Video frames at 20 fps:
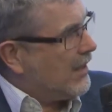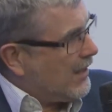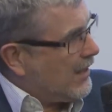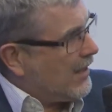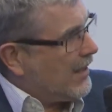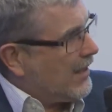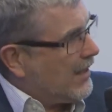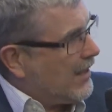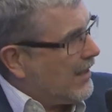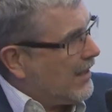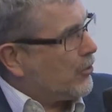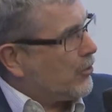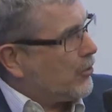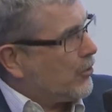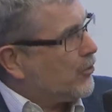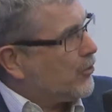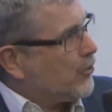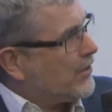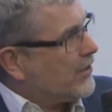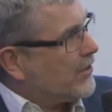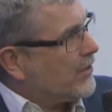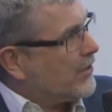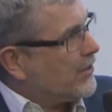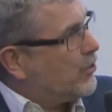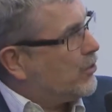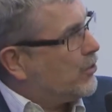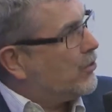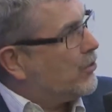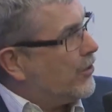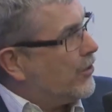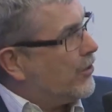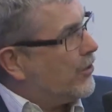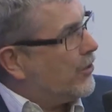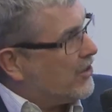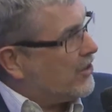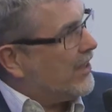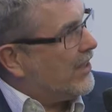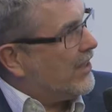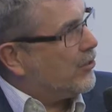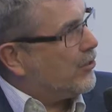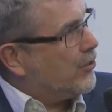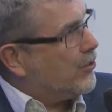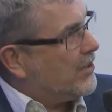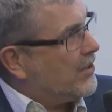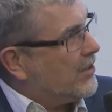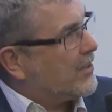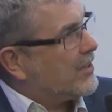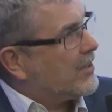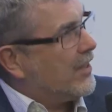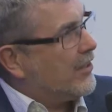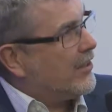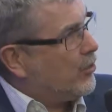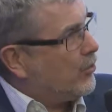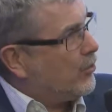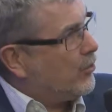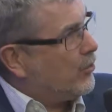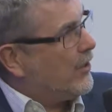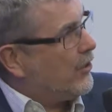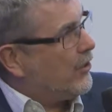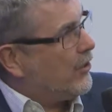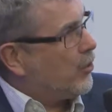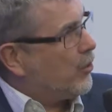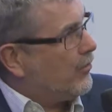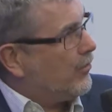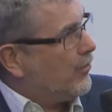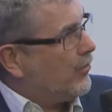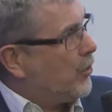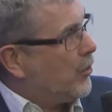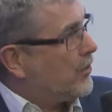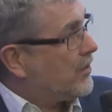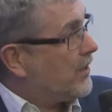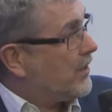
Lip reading: our contractors should understand the risks and the way to go forward,